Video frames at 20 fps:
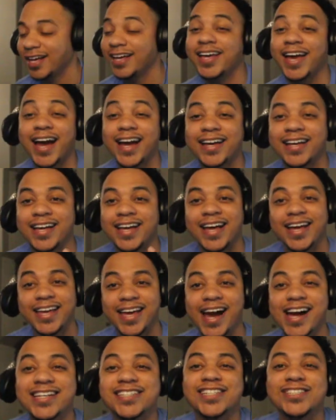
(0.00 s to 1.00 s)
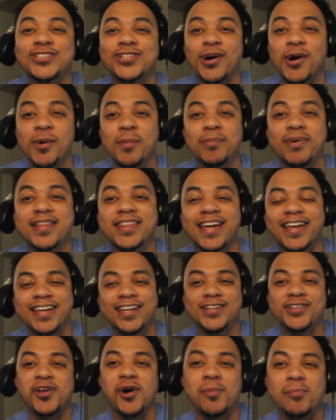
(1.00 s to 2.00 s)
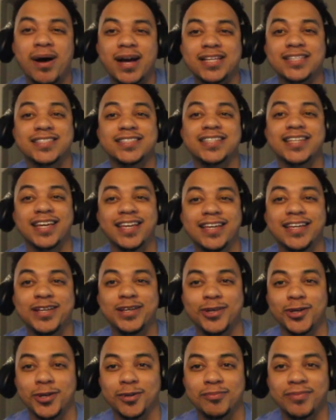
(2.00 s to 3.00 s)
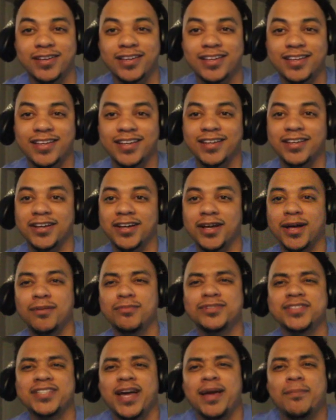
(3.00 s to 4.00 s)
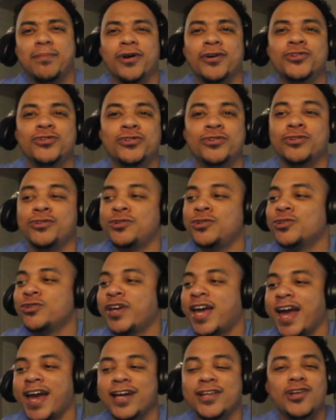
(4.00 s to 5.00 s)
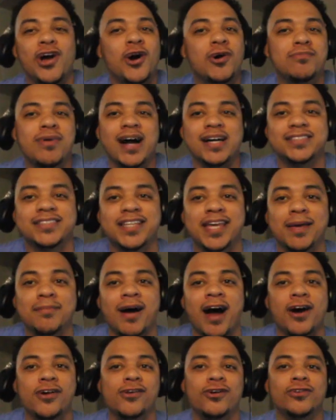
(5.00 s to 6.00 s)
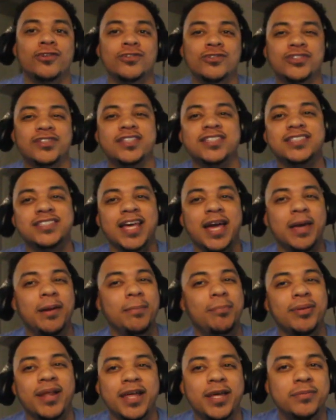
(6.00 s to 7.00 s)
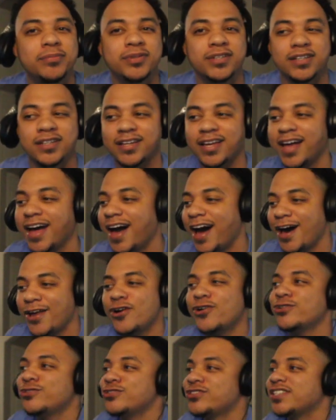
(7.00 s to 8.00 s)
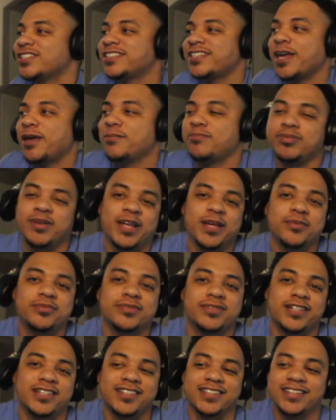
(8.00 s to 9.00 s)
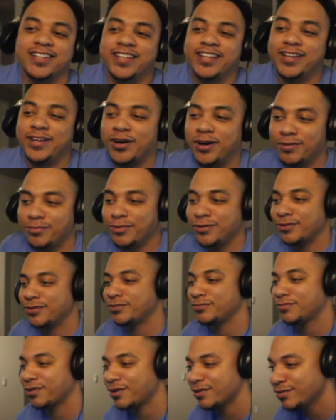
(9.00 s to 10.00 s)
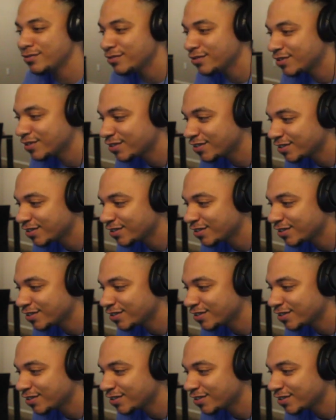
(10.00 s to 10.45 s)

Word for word: He he actually told me that he know my scheme. I am just like, bro, you, you can't know my scheme. I don't use the same playbook. I don't use the same playbook. Come on, bro.